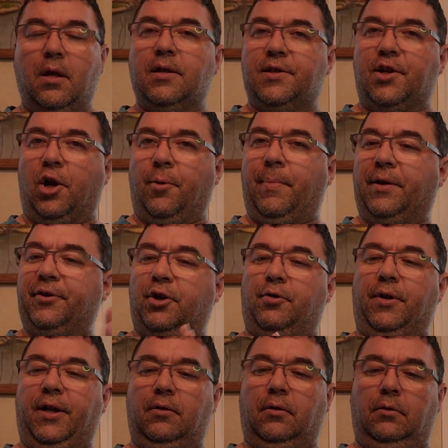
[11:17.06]
sorry about the
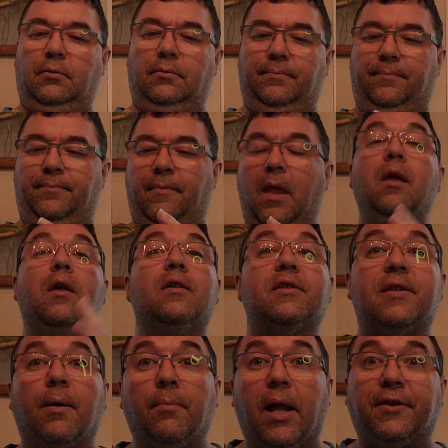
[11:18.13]
crinkle.
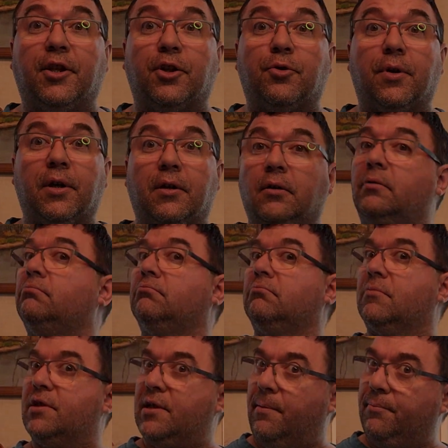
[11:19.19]
Some like to crinkle,
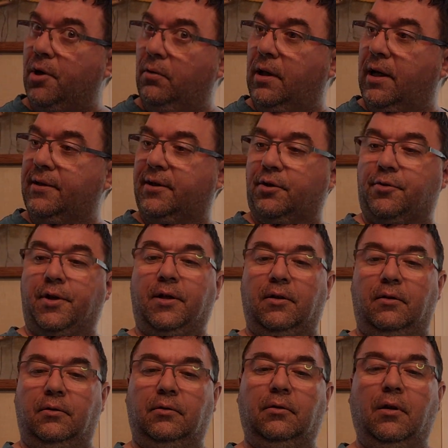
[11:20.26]
some don't like to
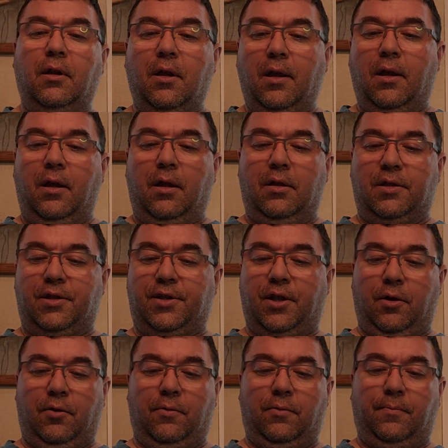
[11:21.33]
crinkle.
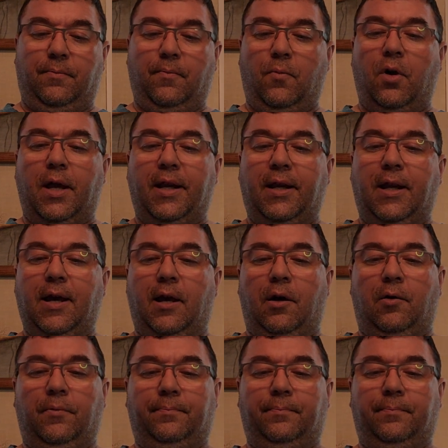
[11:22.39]
So, well, anyhow.